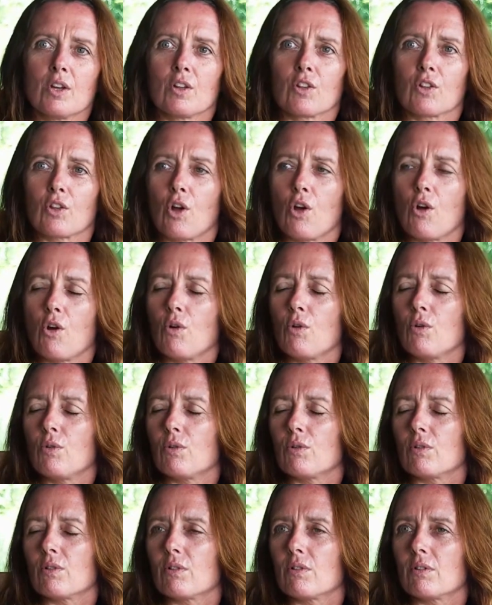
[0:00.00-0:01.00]

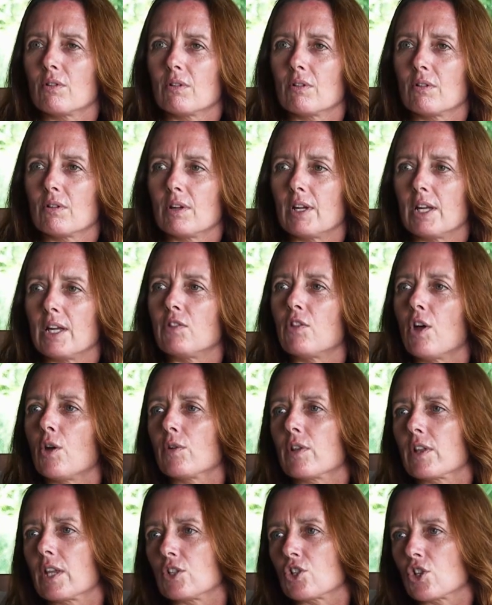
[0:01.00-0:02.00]
So in
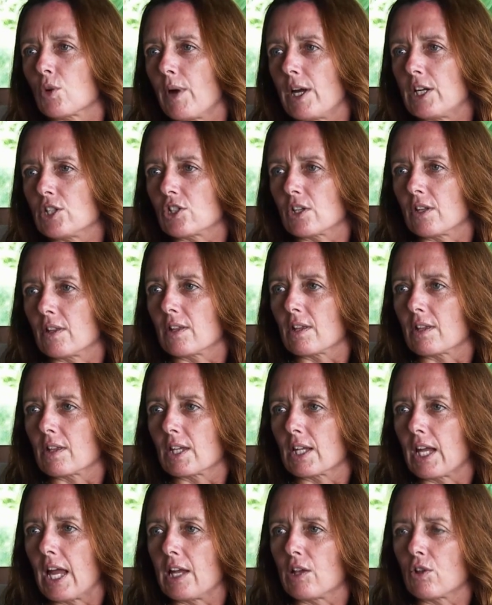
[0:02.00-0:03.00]
those situations, it's
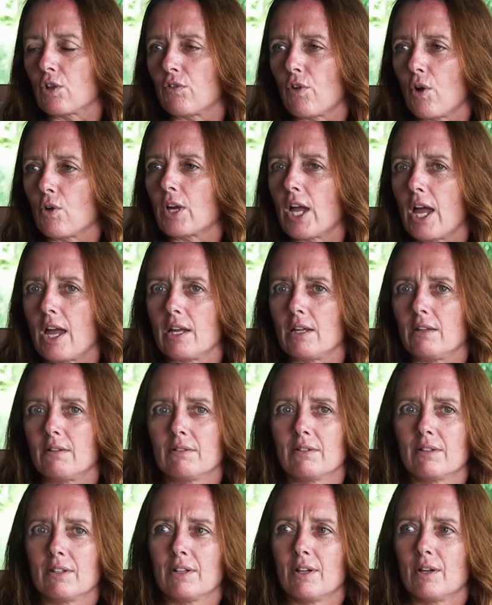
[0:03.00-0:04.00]
a case of, okay,
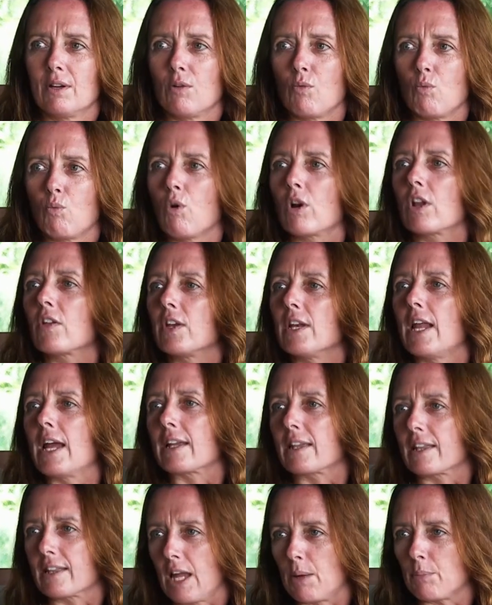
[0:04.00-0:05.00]
what are the
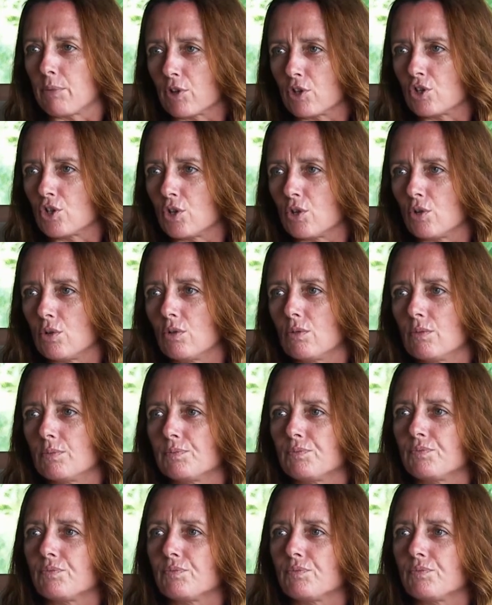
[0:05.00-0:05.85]
next steps to do?